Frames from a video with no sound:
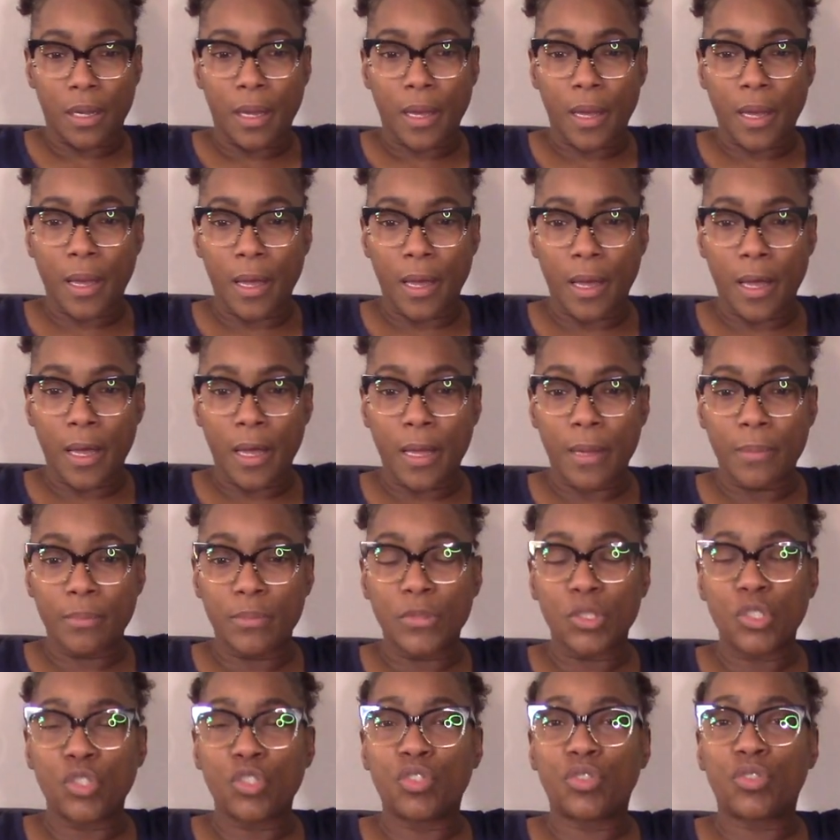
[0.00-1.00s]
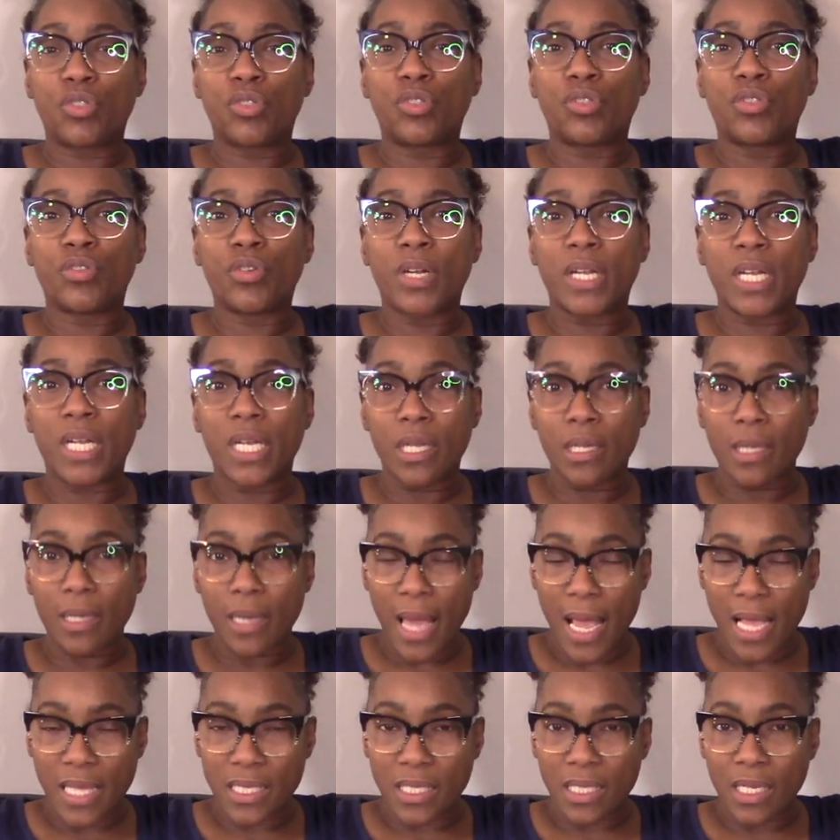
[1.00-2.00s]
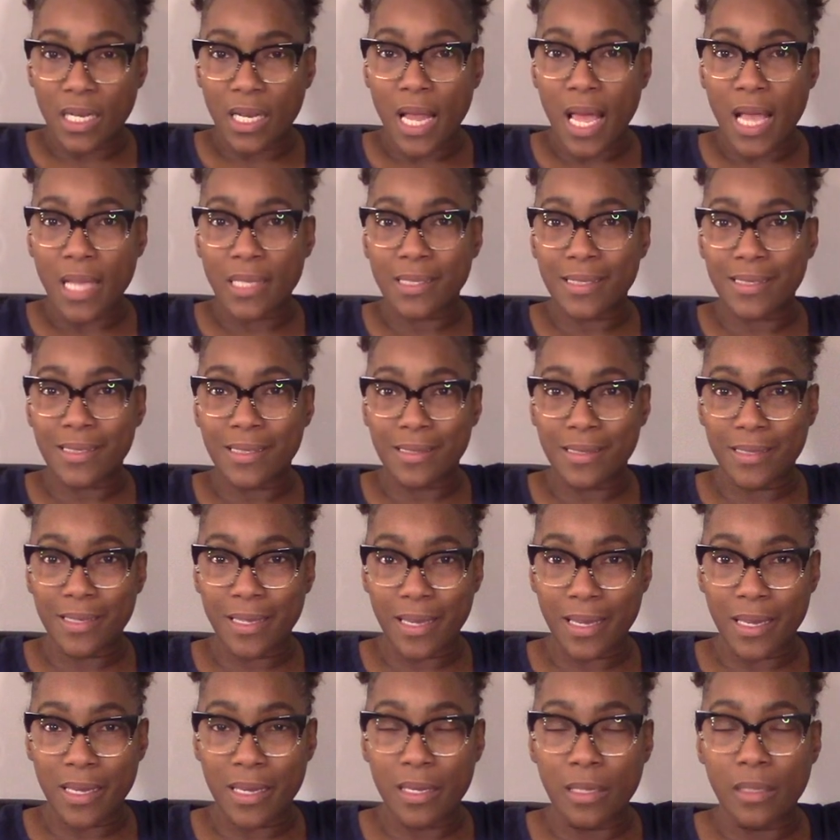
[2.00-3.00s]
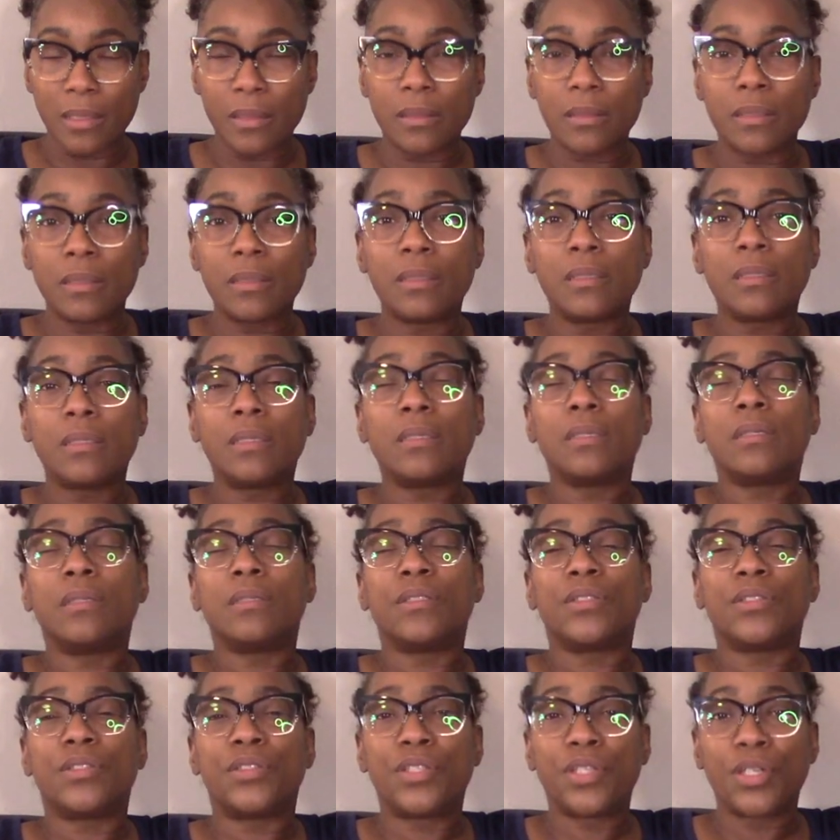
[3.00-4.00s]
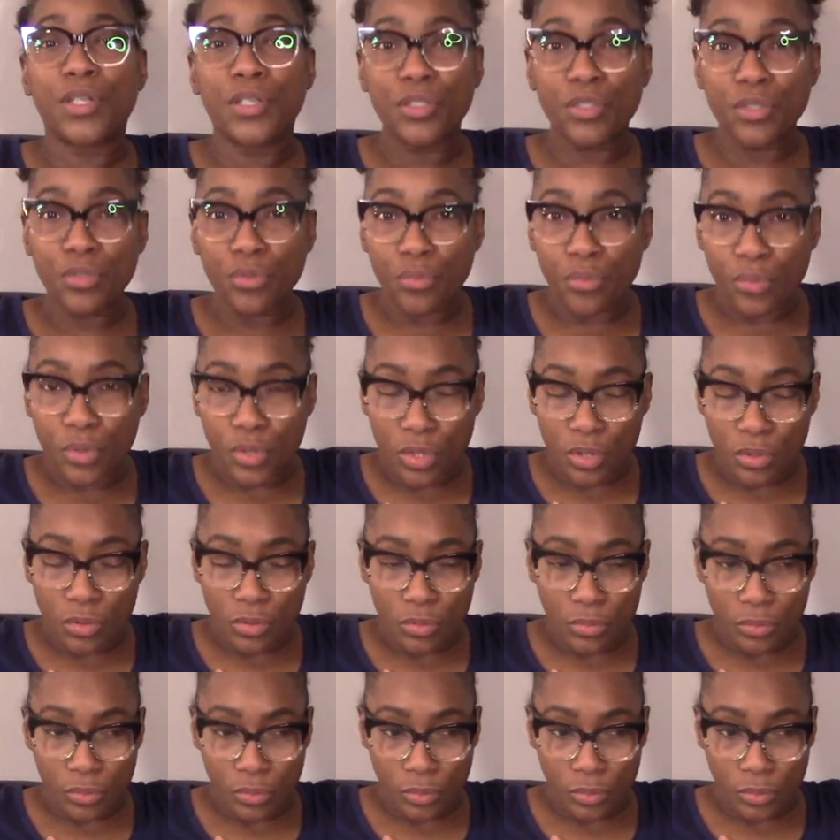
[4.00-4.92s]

Um, drink lots and lots of tea, ginger root,